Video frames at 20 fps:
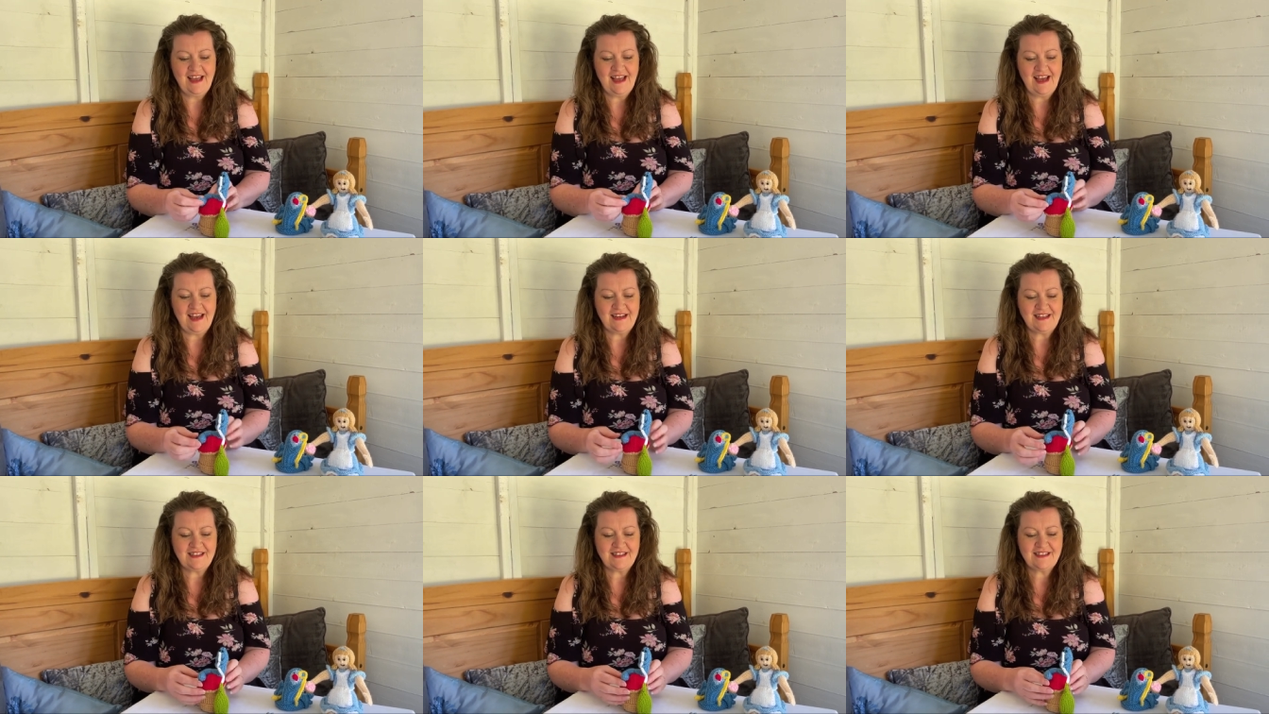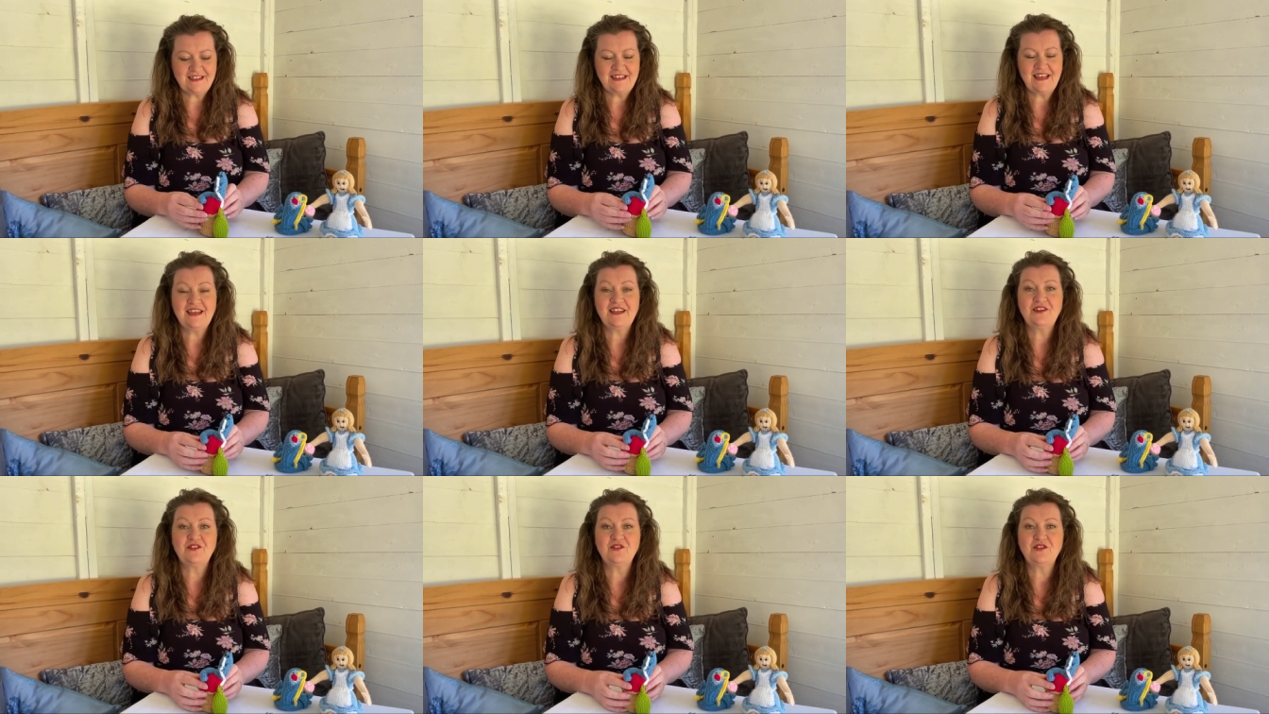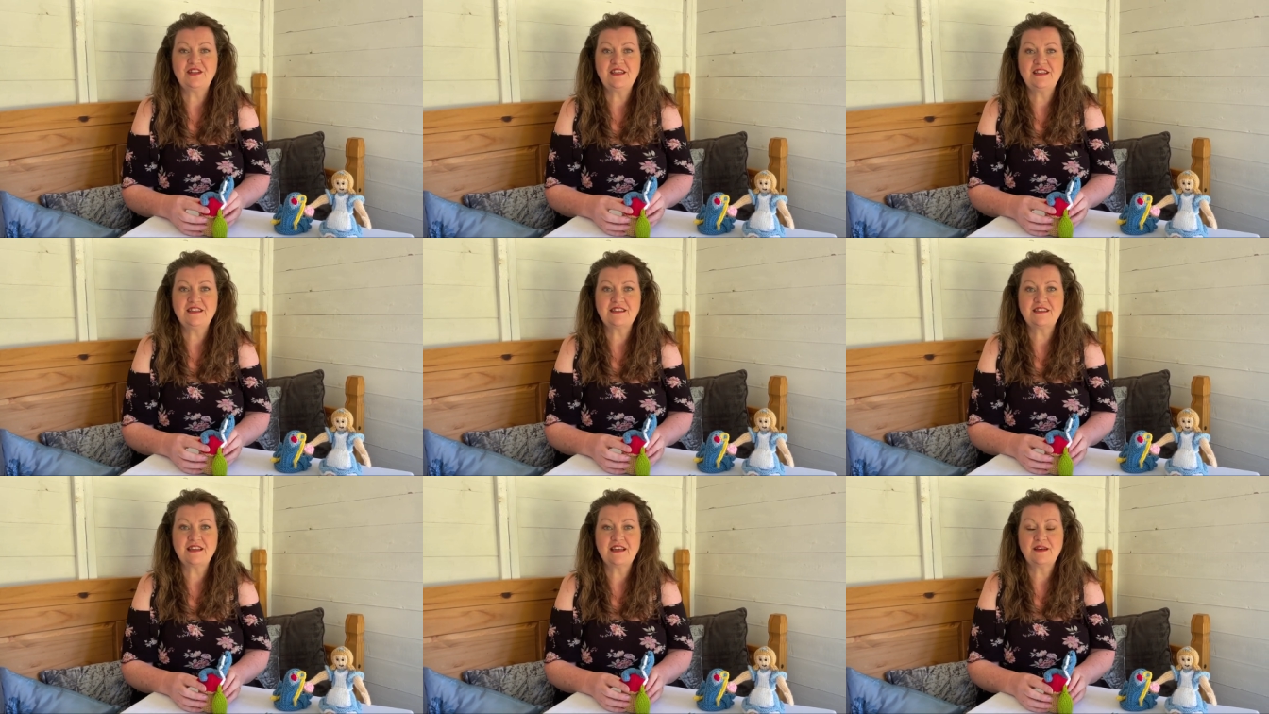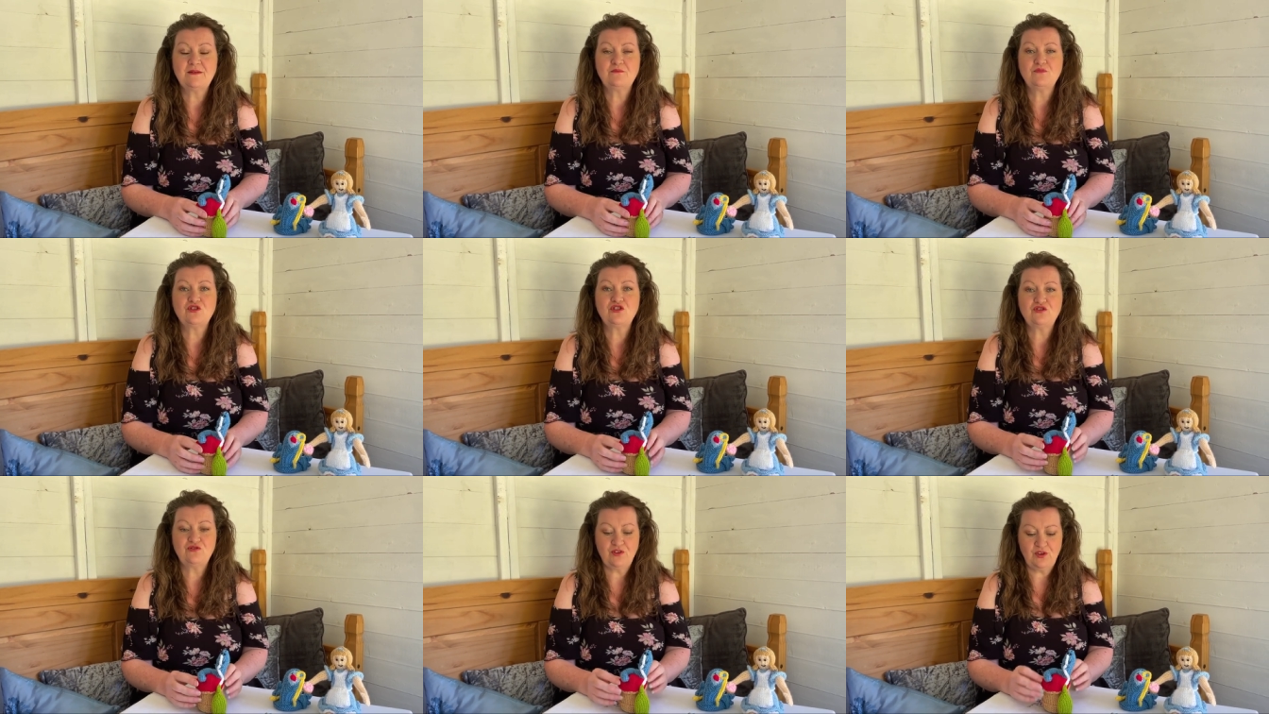And he's sitting on his
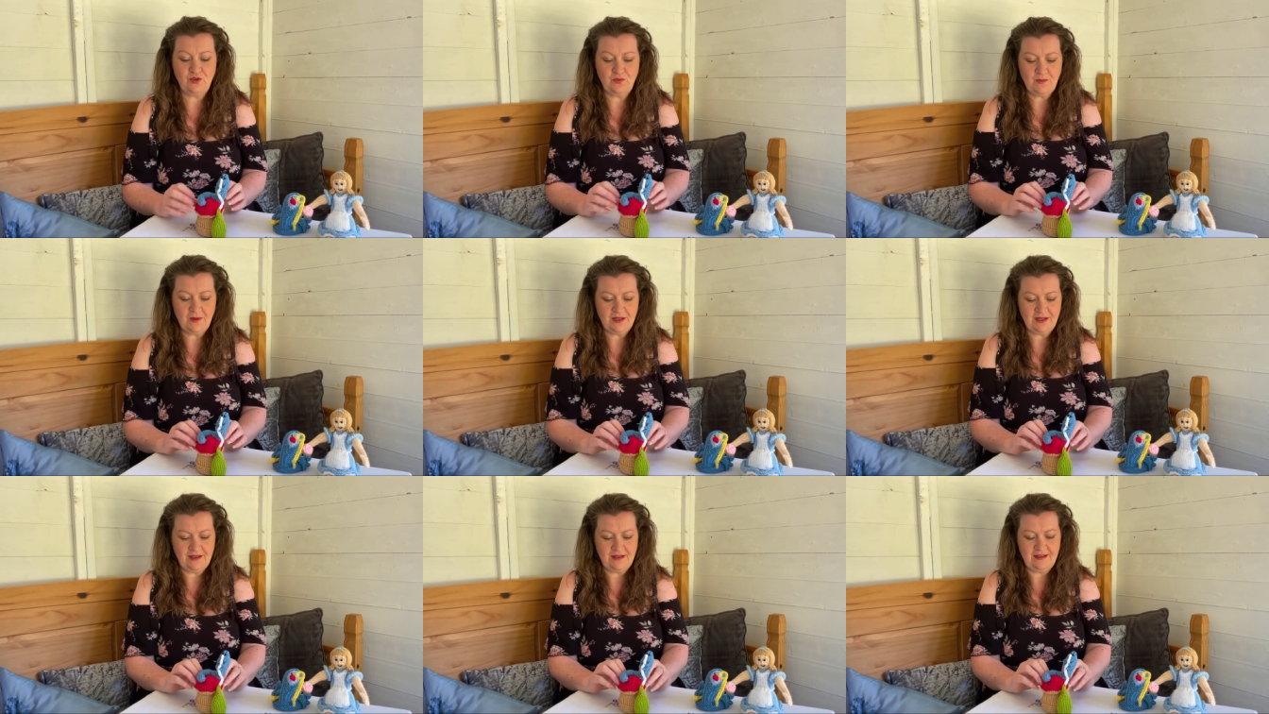mushroom.